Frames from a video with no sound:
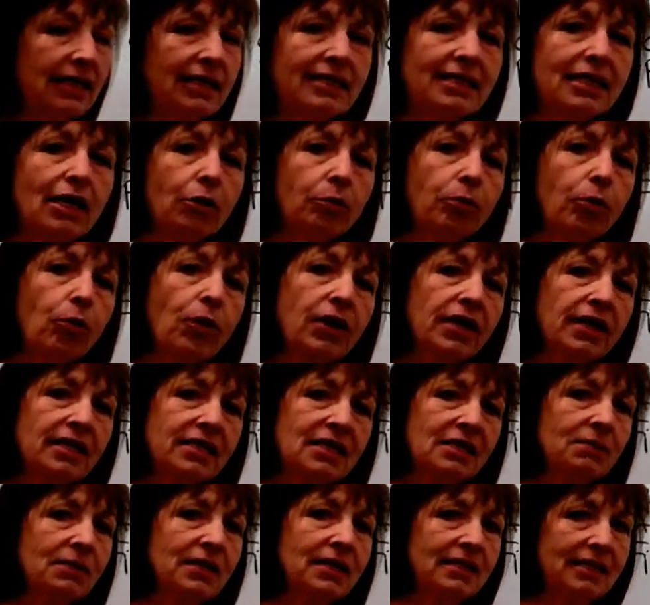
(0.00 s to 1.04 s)
See, our point
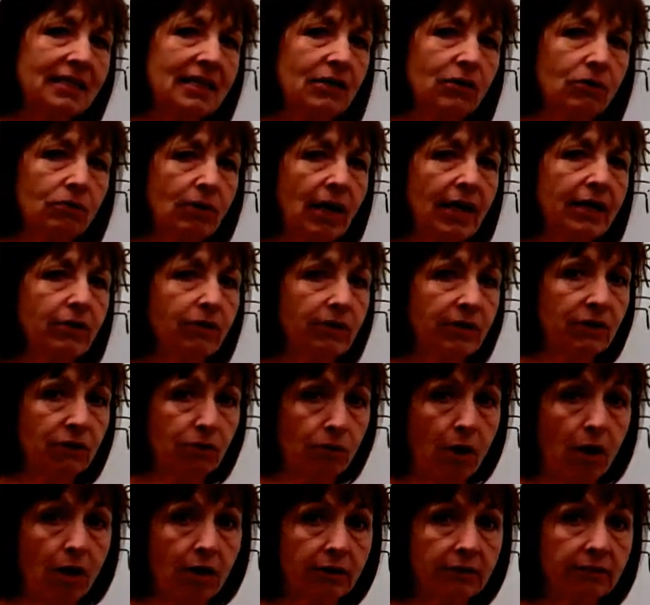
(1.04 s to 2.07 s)
estimate is either right or it's
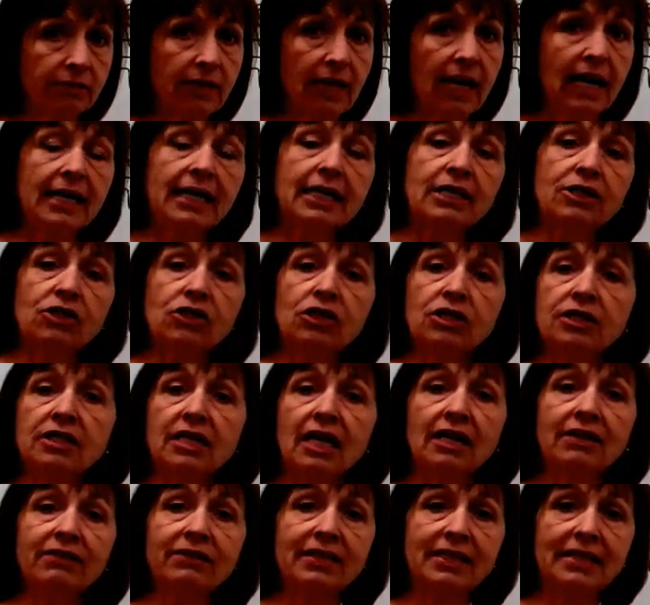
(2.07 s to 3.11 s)
wrong, and it's just
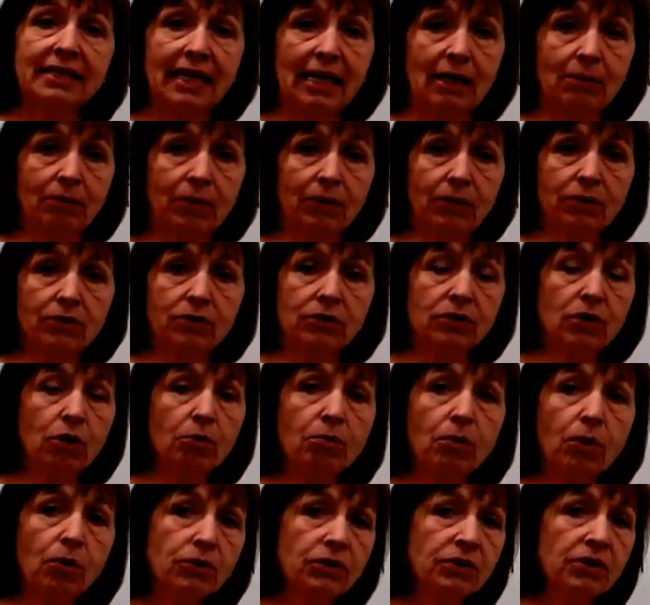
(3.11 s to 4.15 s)
out of a sample.
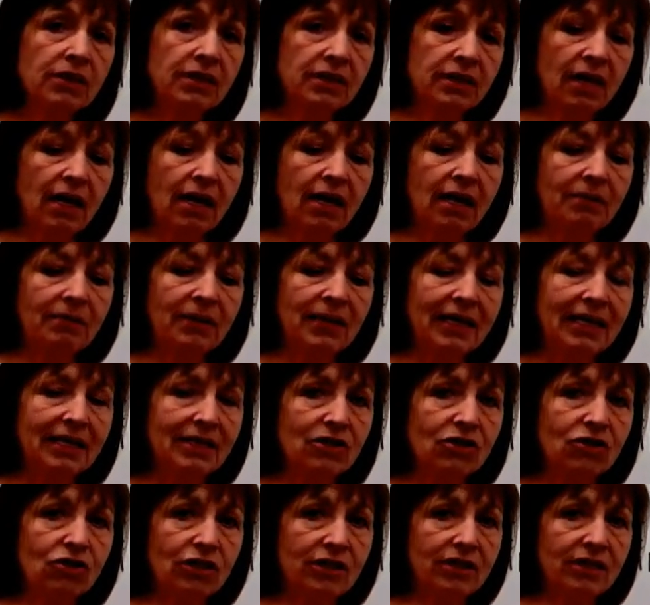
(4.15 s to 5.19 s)
So most of the time,
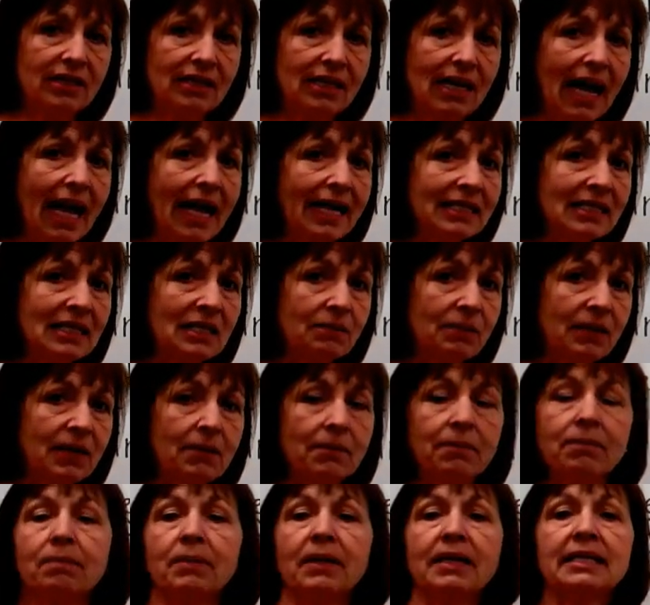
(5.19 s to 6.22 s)
it's just an
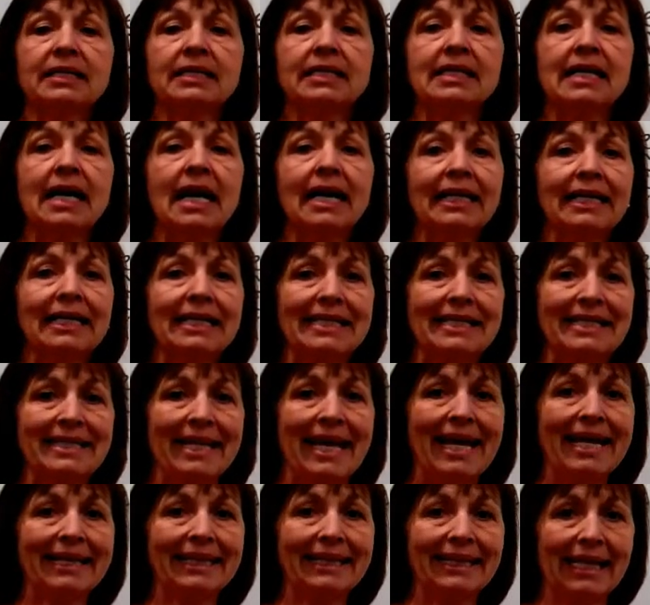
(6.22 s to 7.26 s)
estimate, but it's not
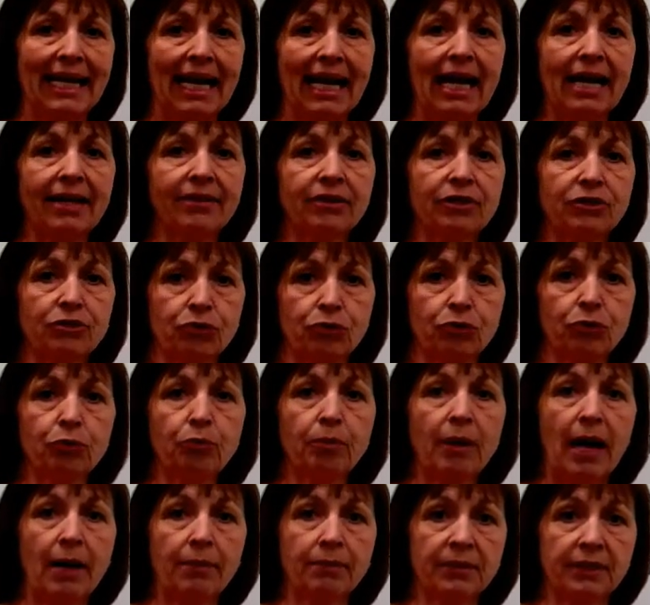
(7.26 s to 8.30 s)
exactly on the true
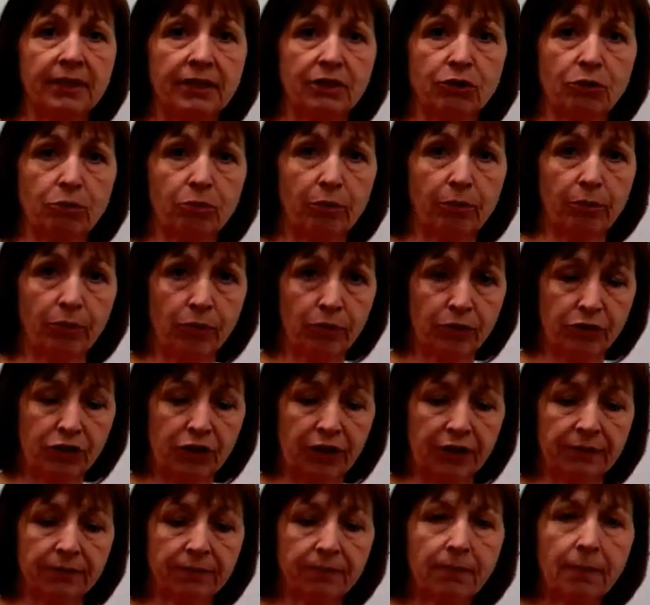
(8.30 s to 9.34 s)
population
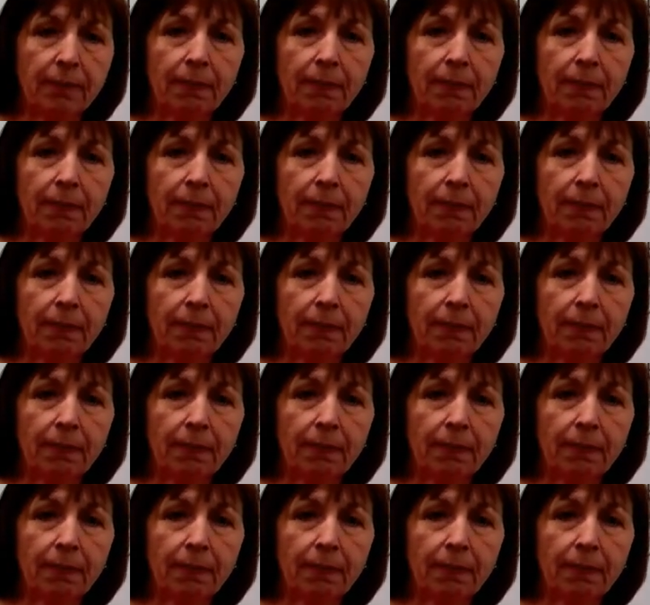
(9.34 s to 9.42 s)
proportion.